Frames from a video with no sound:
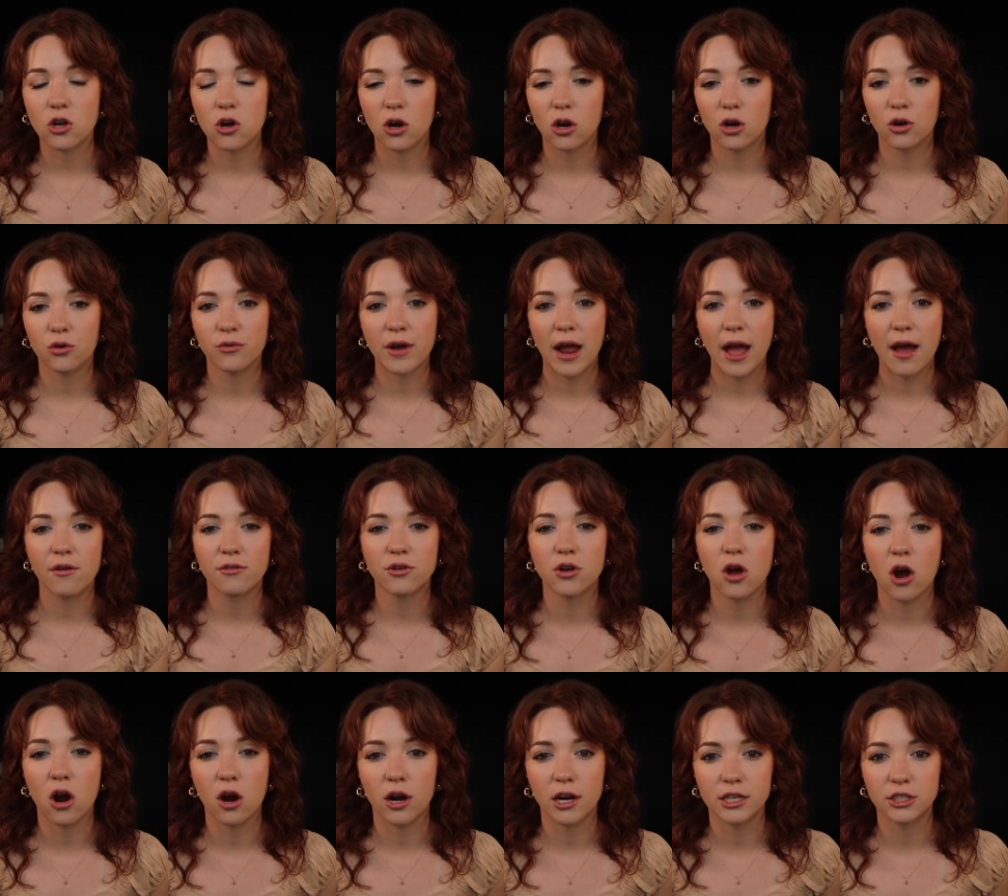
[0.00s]
are around
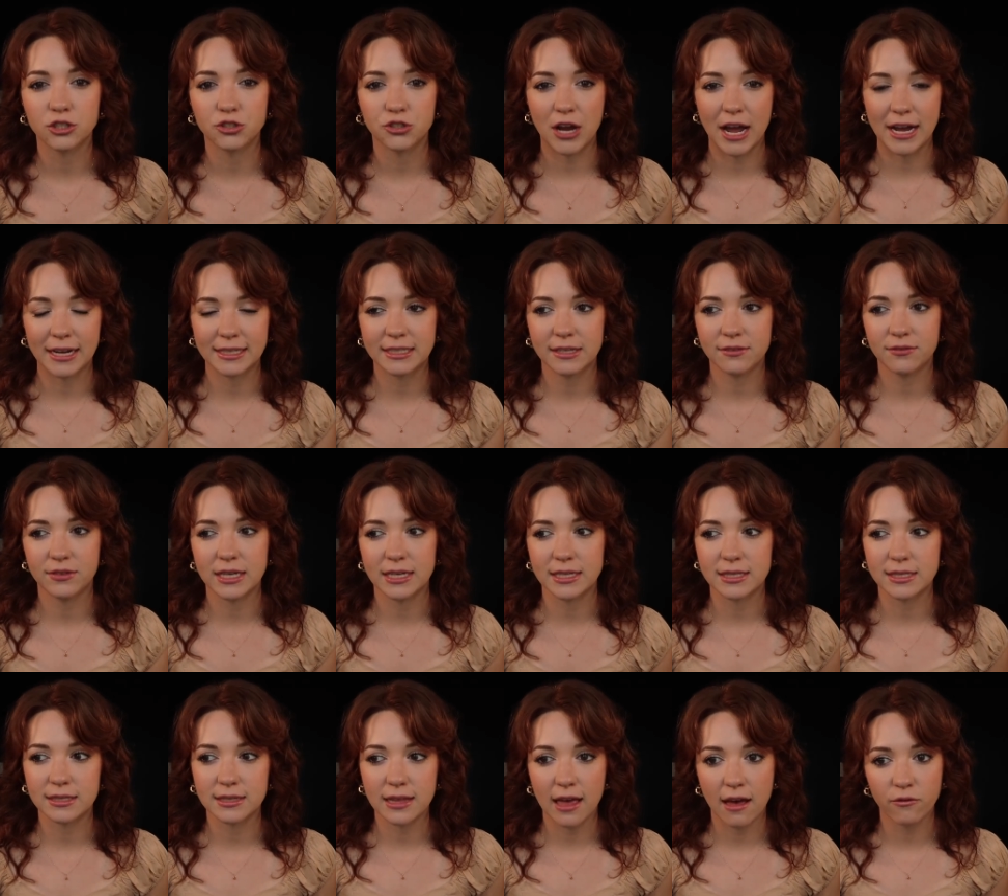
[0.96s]
our
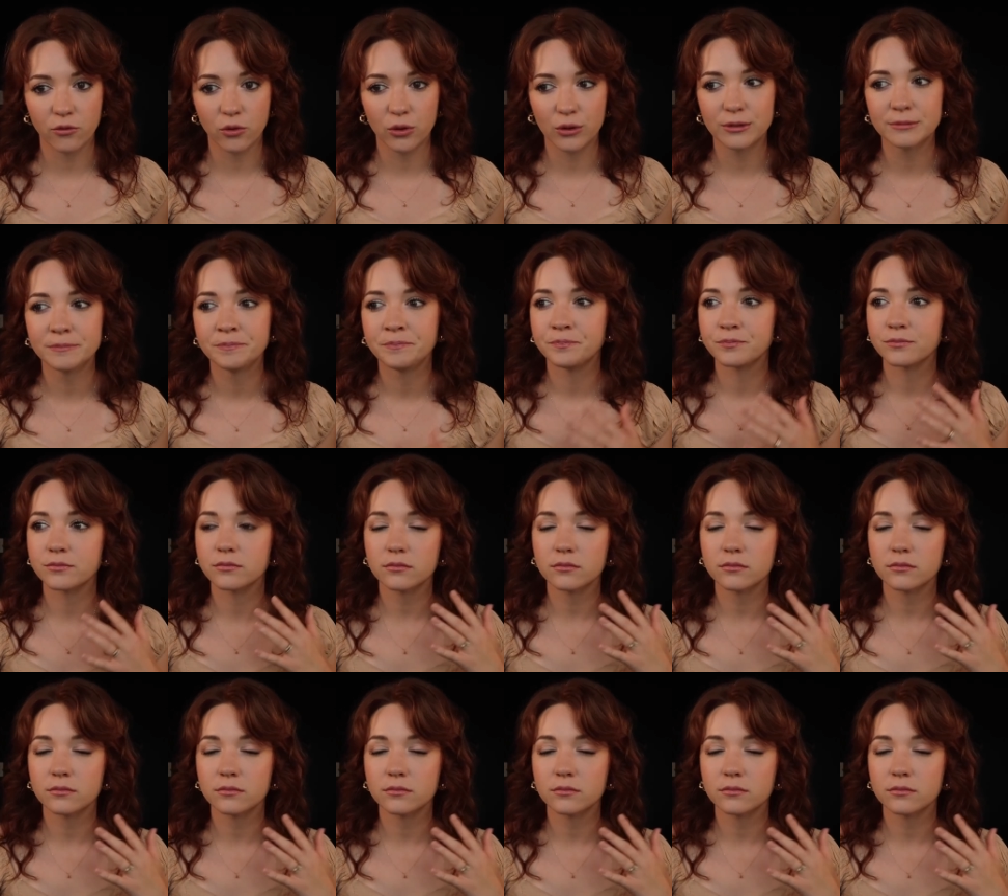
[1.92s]
attractiveness level.